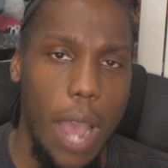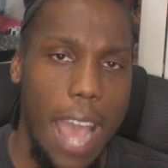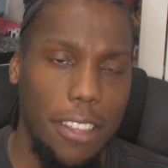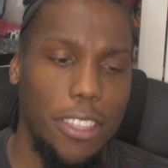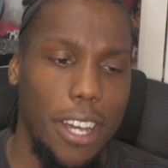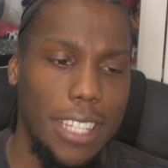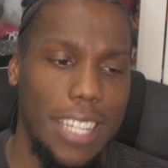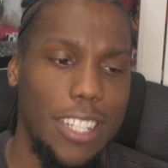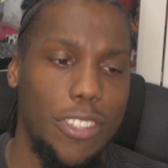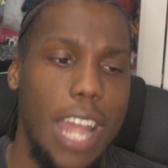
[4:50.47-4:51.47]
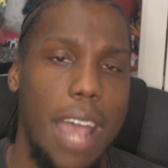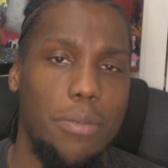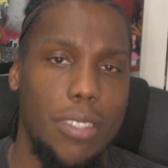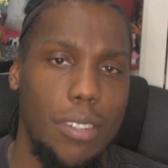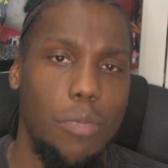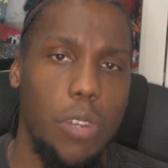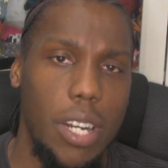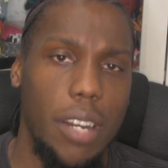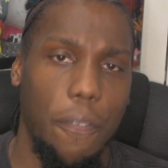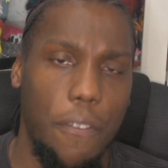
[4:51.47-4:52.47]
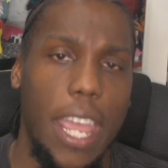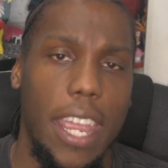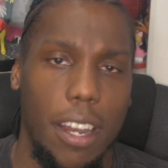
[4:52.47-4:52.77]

I thought that the traps were fair.